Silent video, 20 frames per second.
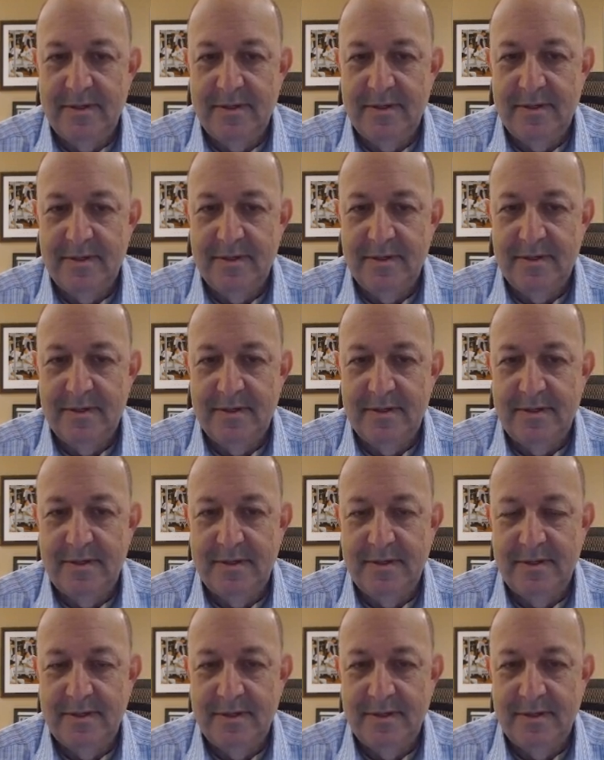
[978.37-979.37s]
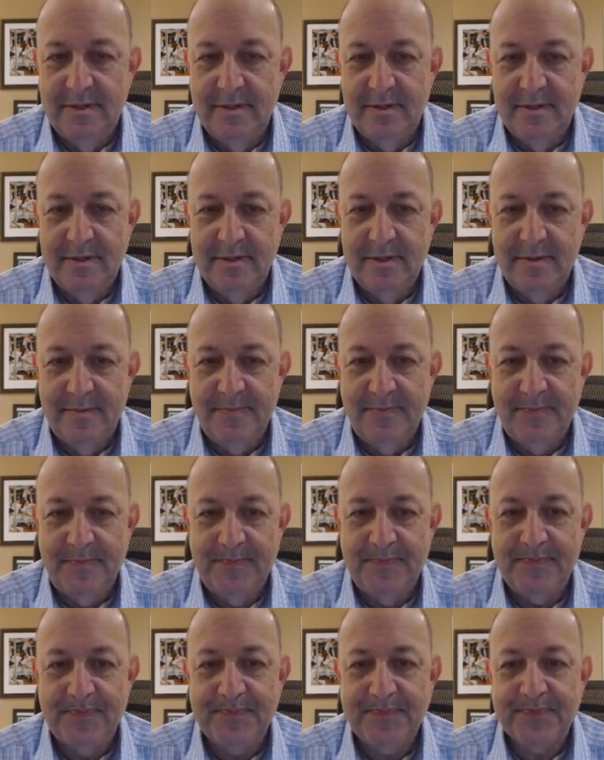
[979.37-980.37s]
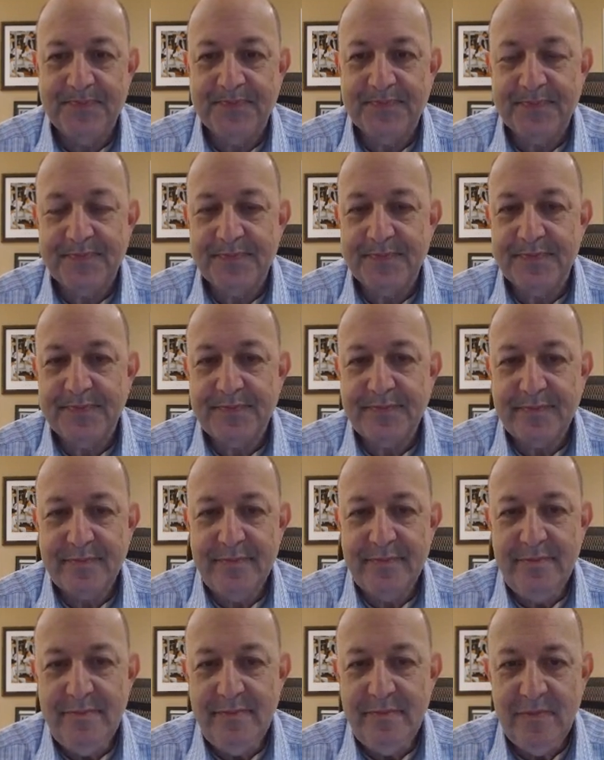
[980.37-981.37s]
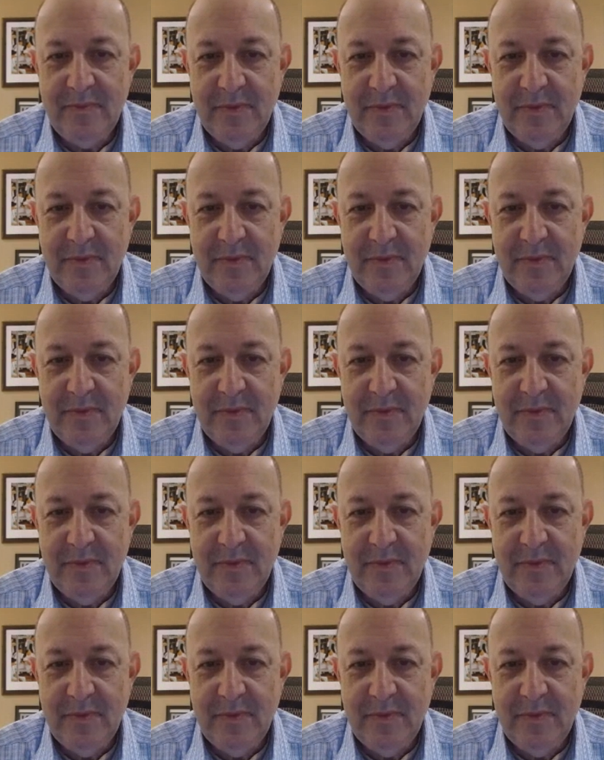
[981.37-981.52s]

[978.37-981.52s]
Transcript: The person shown says nothing.